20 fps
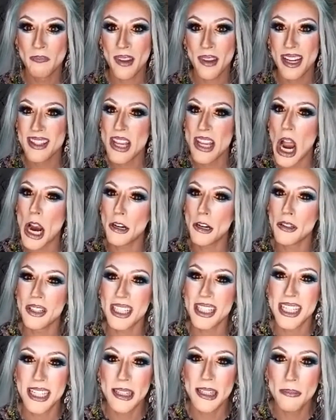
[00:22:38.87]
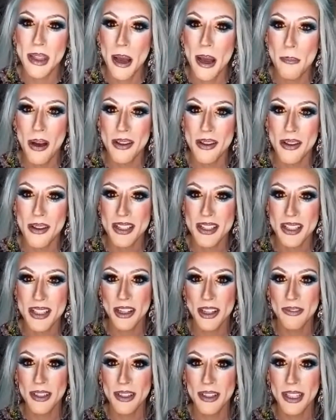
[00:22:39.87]
It's harder to keep that
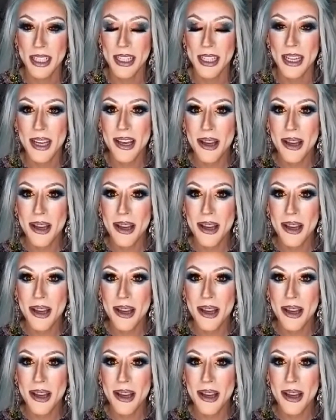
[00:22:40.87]
positivity.